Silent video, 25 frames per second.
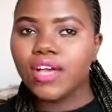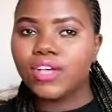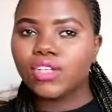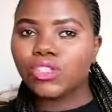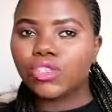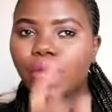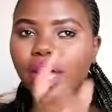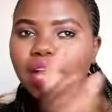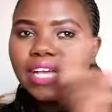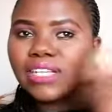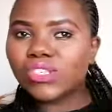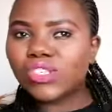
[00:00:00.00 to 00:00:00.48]

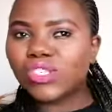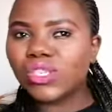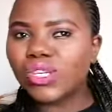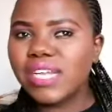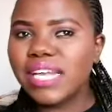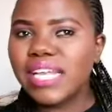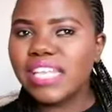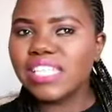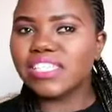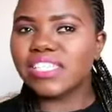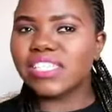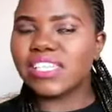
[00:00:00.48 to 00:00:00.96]
so as
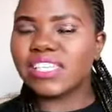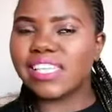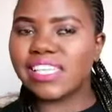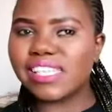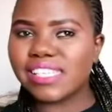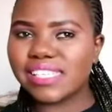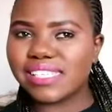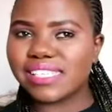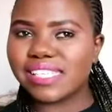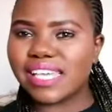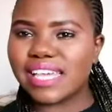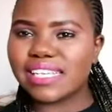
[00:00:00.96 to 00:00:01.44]
soon as
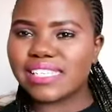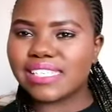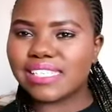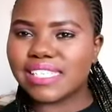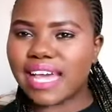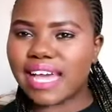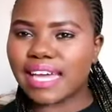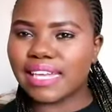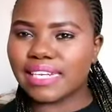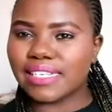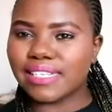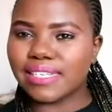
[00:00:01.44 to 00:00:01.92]
he says
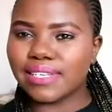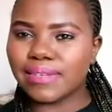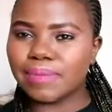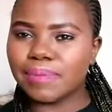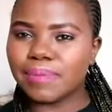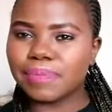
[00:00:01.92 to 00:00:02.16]
that